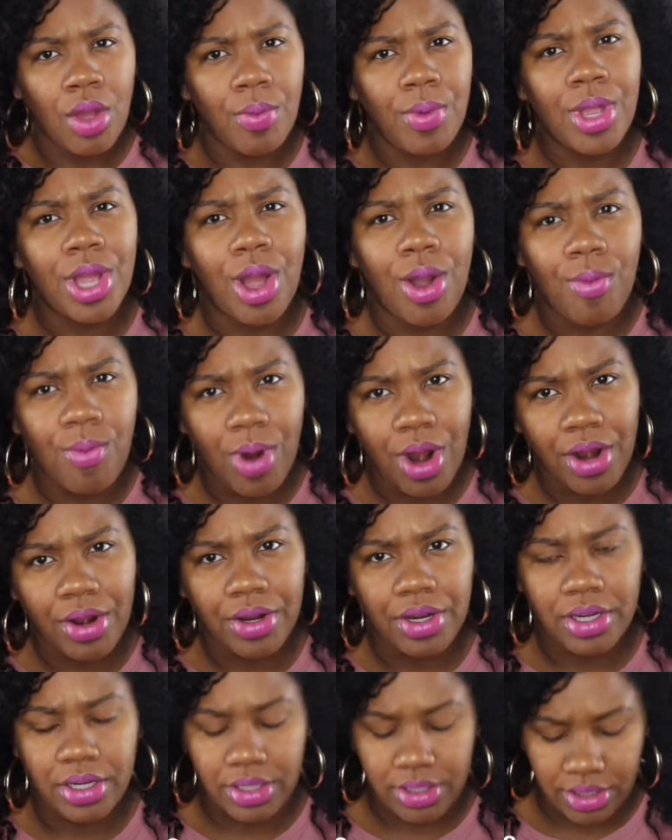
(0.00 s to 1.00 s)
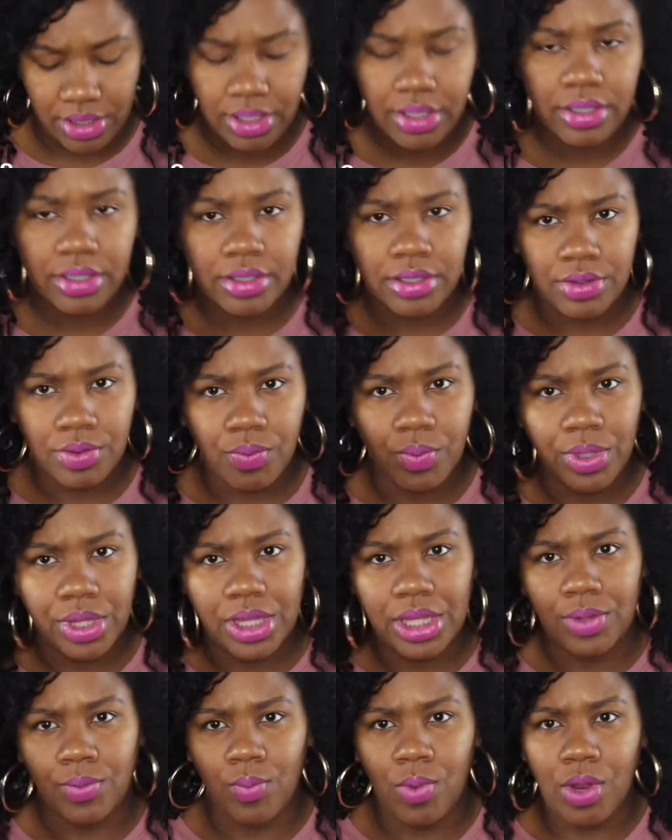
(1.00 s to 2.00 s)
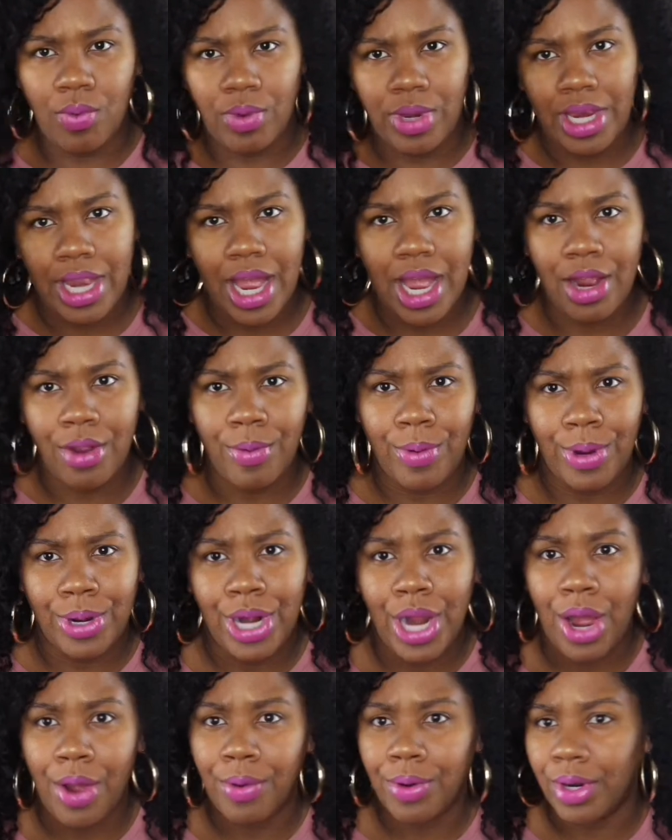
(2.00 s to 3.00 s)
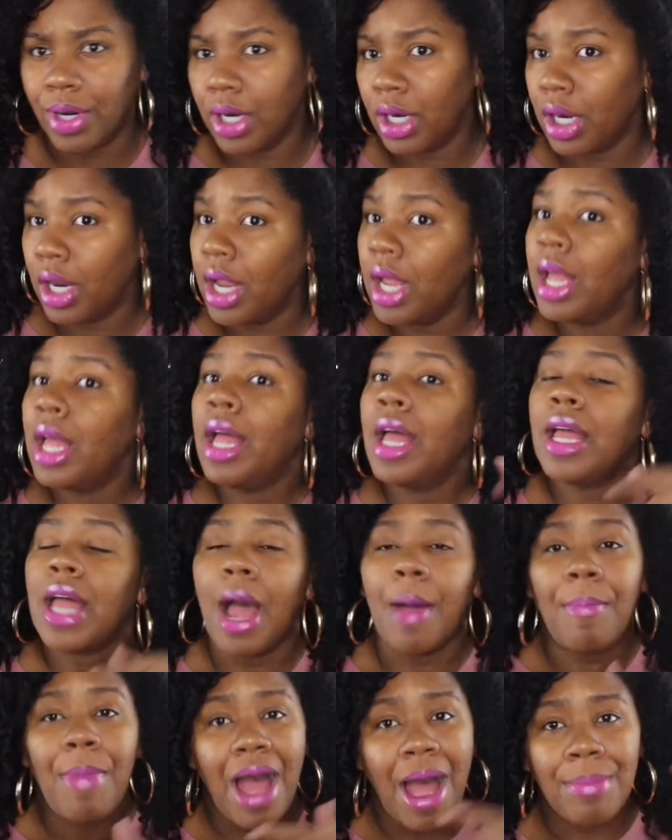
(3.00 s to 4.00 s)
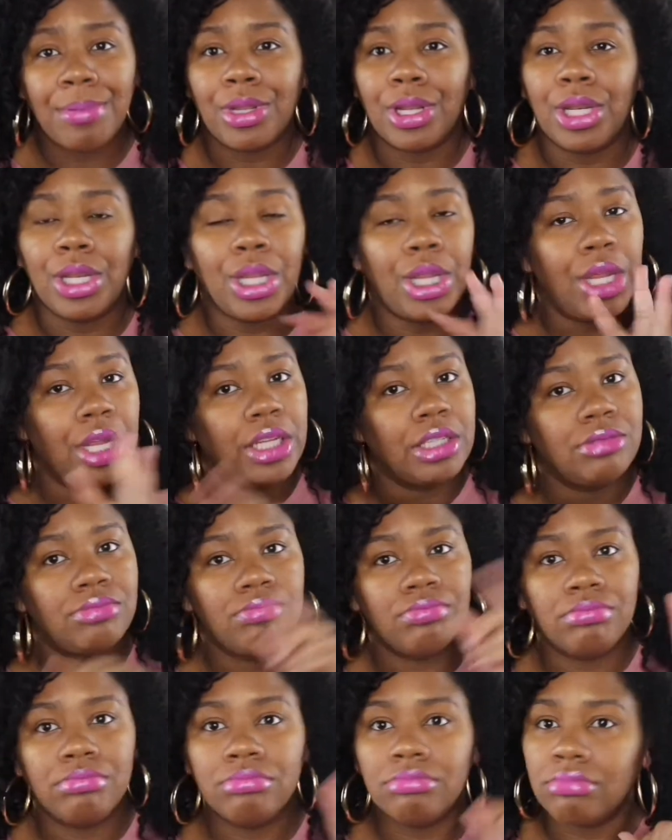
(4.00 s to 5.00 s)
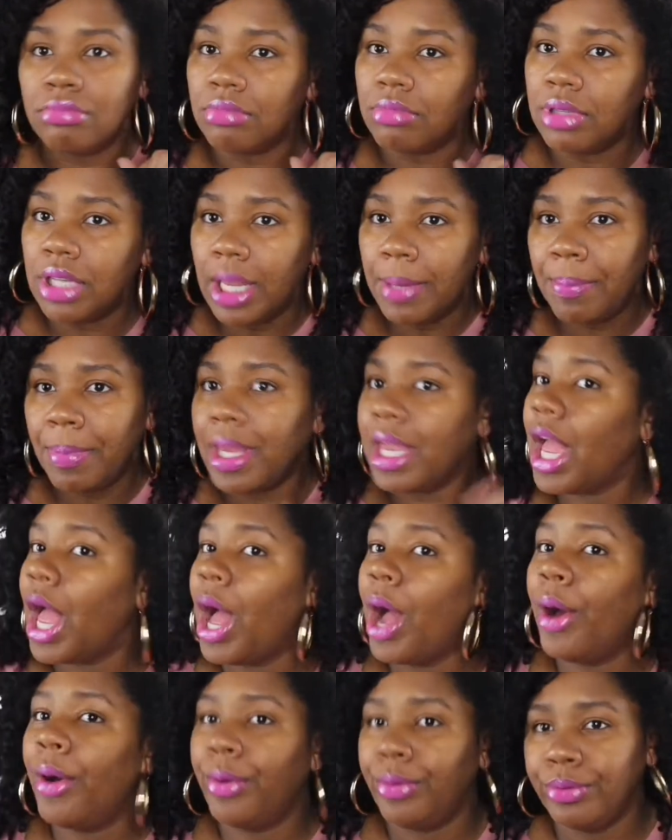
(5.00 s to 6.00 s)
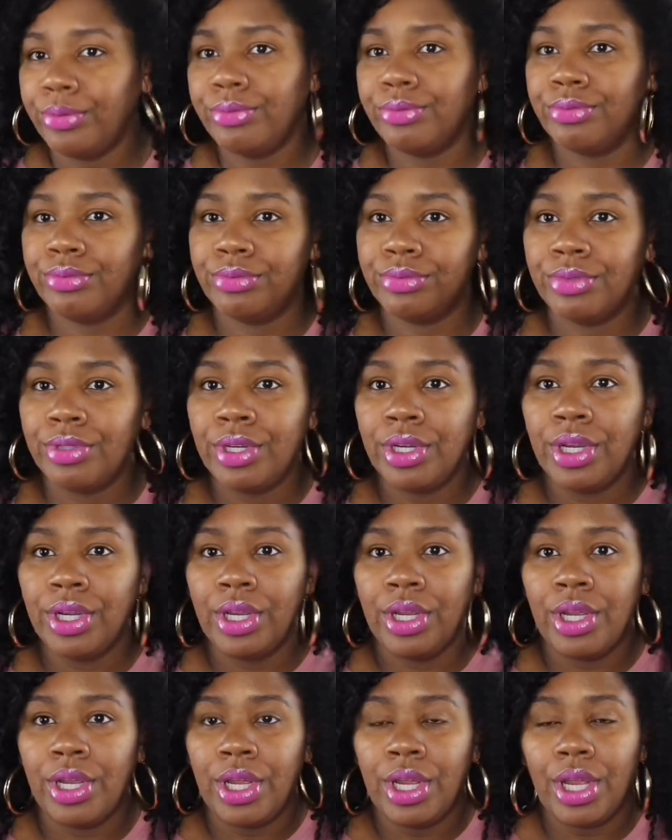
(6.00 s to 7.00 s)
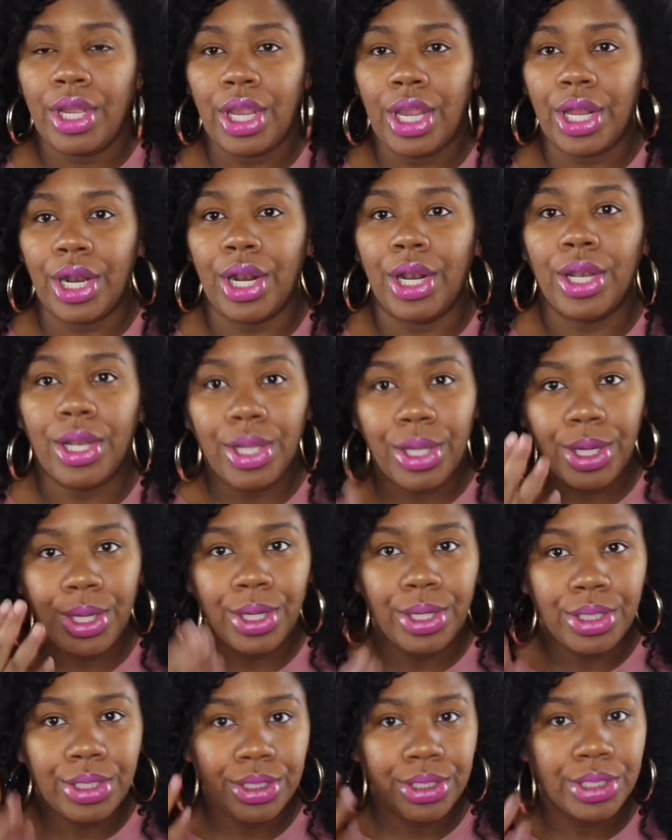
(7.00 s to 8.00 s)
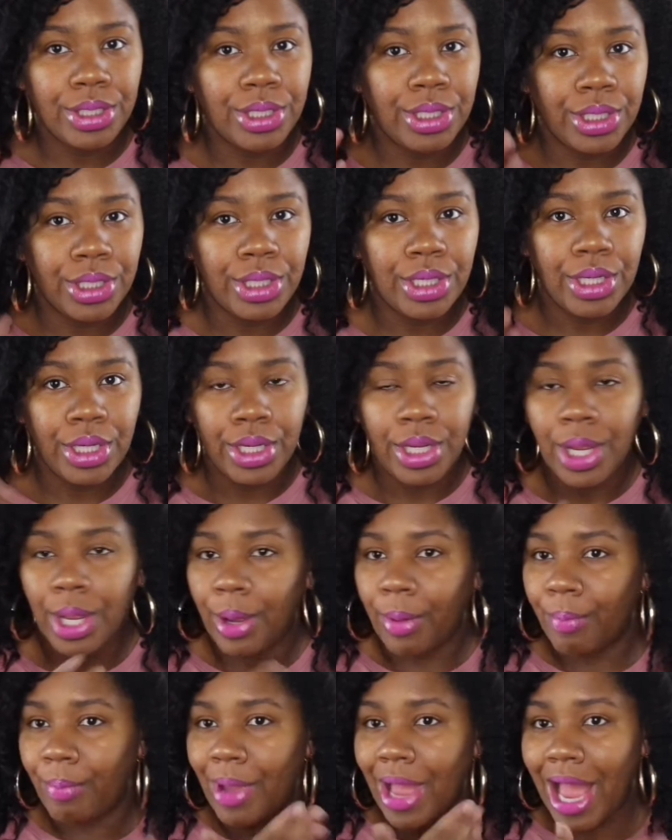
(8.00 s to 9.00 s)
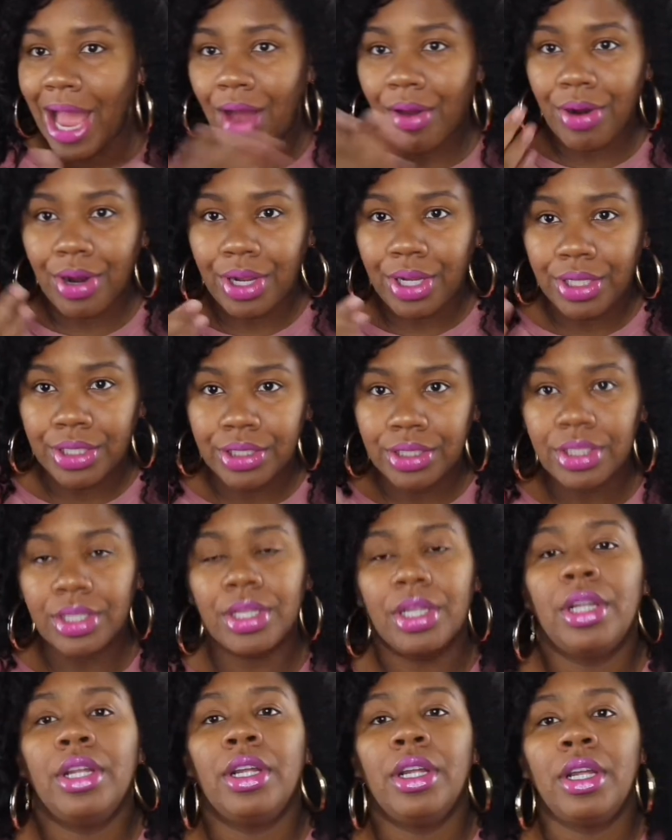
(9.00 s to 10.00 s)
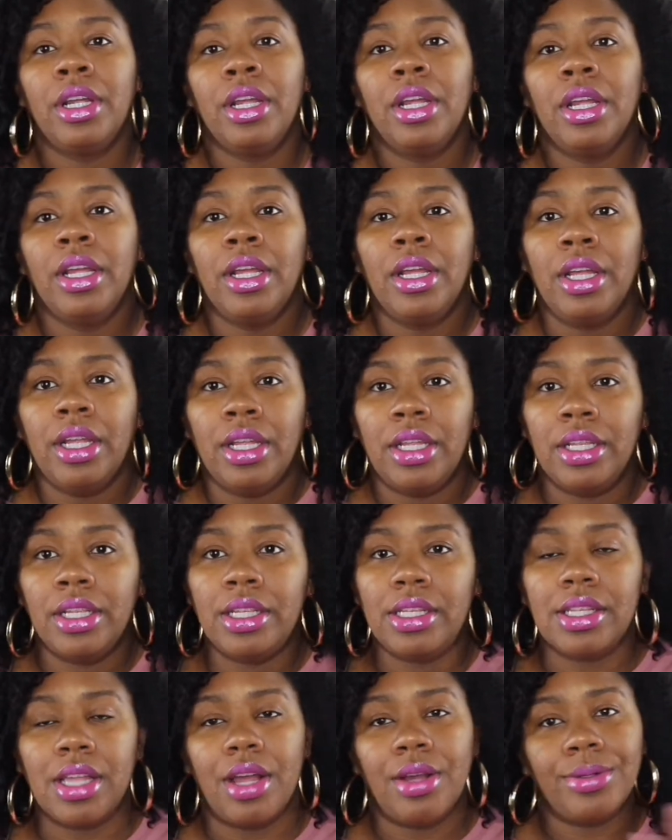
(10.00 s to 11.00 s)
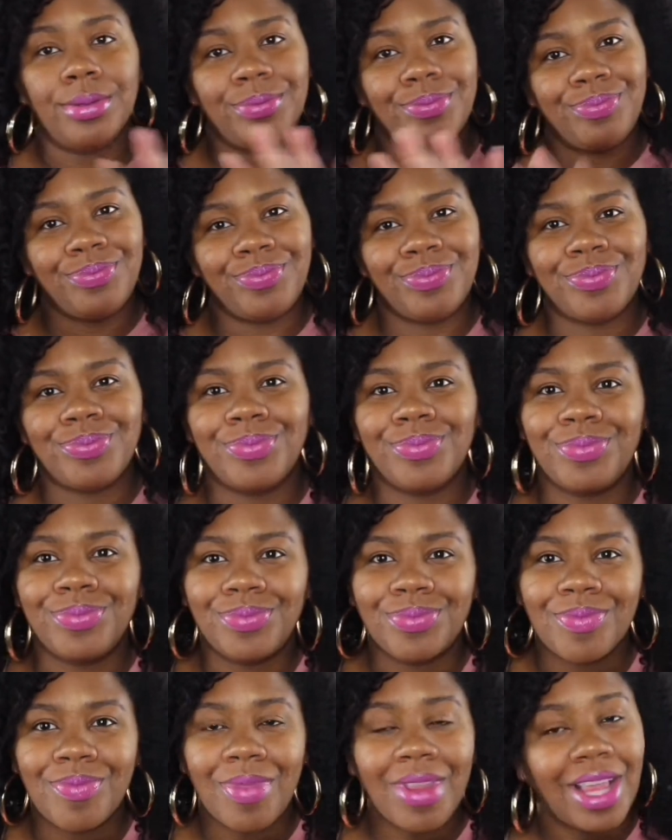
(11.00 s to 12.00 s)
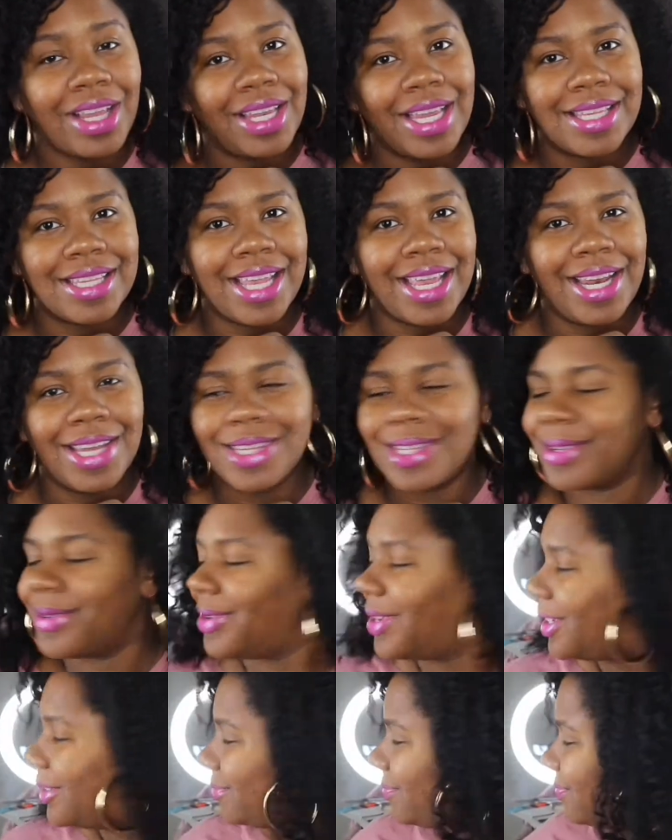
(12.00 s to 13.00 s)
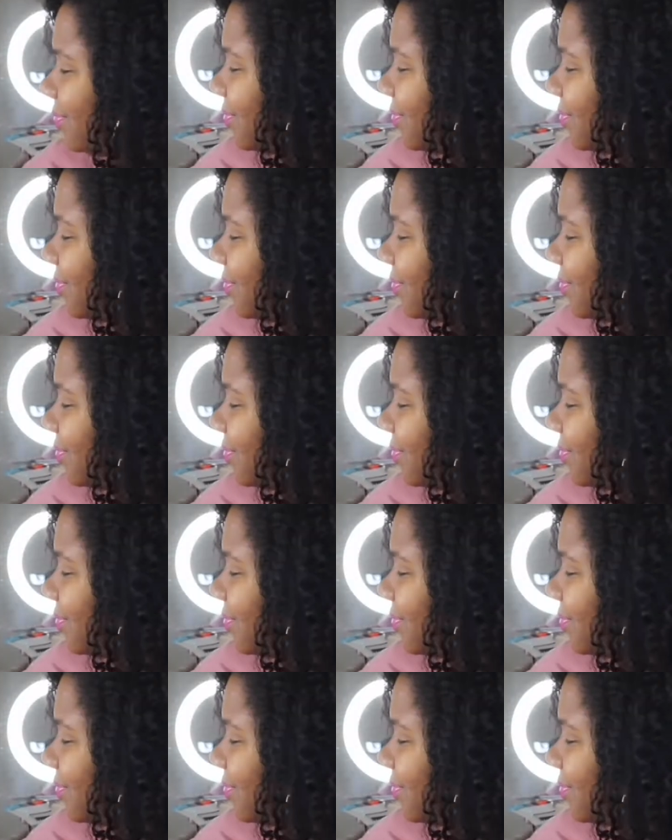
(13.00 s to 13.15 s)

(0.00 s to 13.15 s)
we gonna work with what we got going on here. I popped a little lippy on and a little powder. So let's get into it.